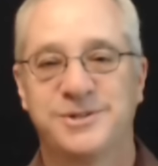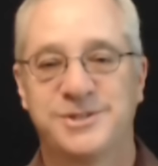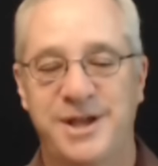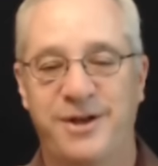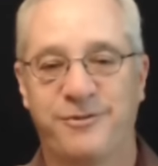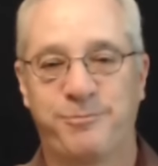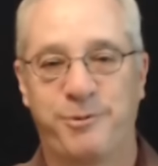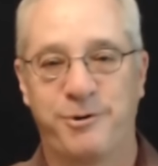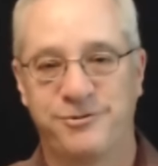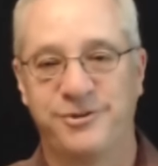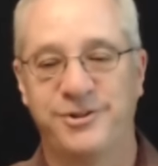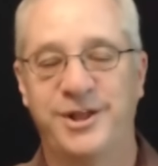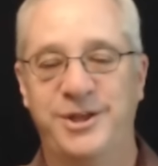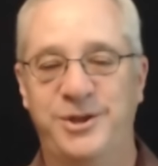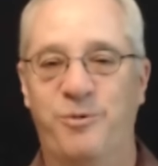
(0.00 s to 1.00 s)

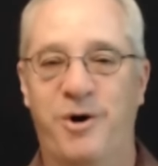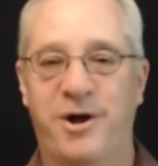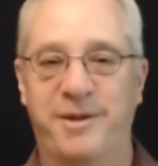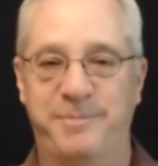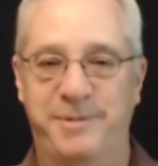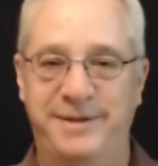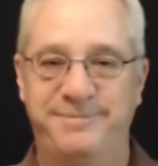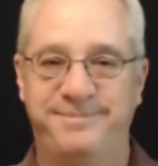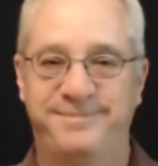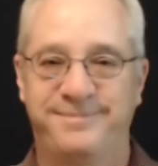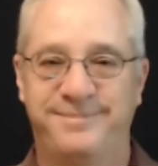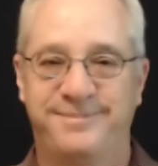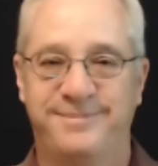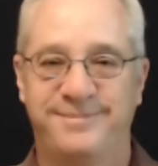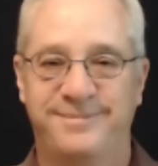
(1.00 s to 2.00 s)
salesperson that you want to be.
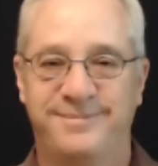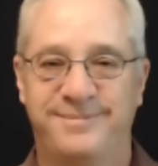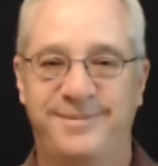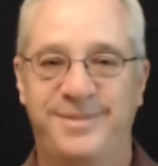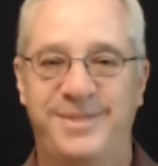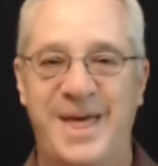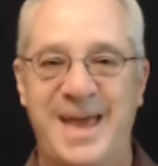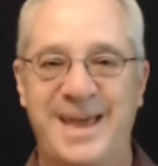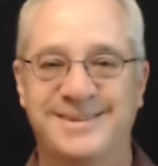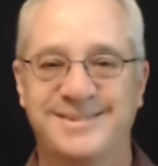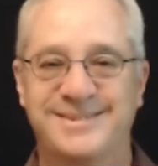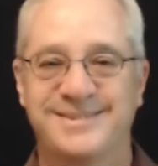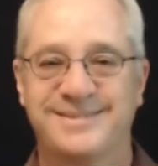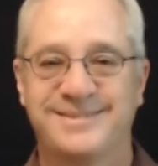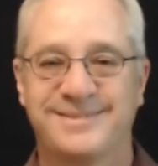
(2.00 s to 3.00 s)

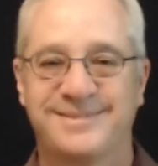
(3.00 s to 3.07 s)
Thanks.